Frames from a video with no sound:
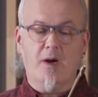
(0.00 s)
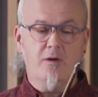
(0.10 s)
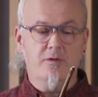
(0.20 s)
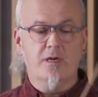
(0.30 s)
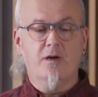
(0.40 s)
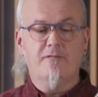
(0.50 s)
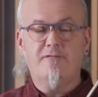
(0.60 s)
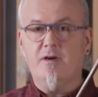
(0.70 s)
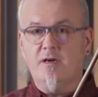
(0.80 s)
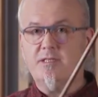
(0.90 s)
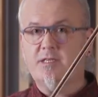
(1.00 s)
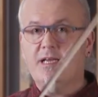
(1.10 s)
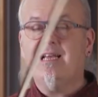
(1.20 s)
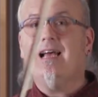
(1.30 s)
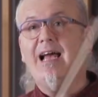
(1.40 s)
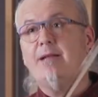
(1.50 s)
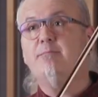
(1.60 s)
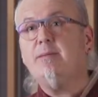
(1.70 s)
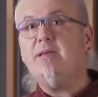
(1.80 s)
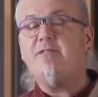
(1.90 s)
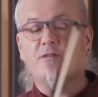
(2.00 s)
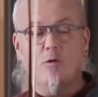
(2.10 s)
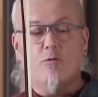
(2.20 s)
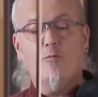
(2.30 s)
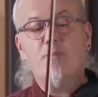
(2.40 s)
bowed first, and maybe even all